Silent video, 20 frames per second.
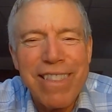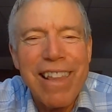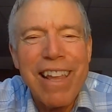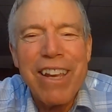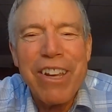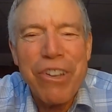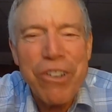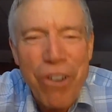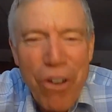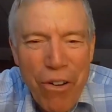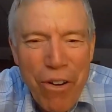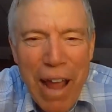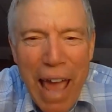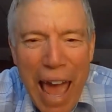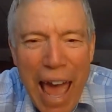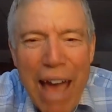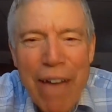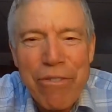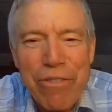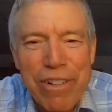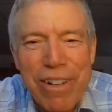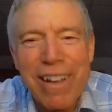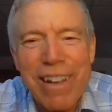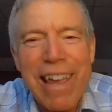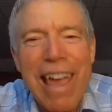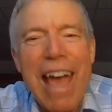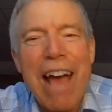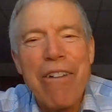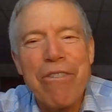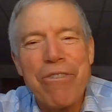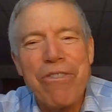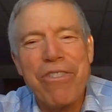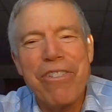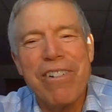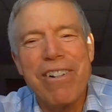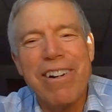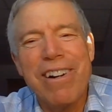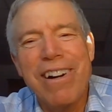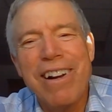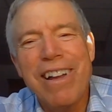that you don't have to account
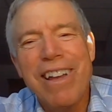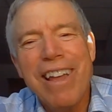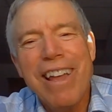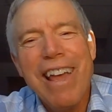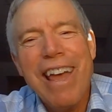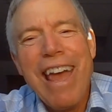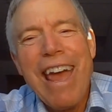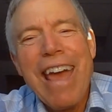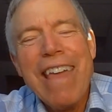for. And